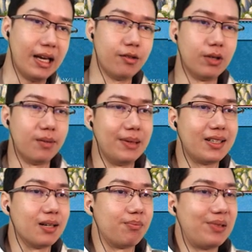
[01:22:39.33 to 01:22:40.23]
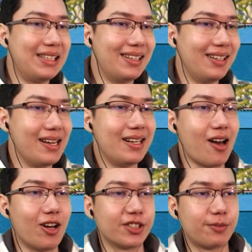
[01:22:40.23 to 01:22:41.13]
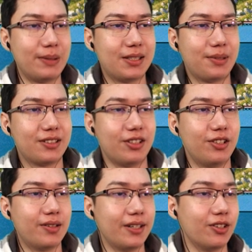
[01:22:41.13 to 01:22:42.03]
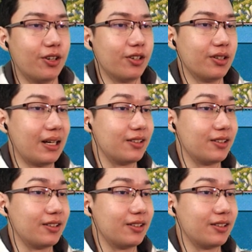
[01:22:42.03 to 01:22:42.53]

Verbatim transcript: It will be completely inhospitable to you and your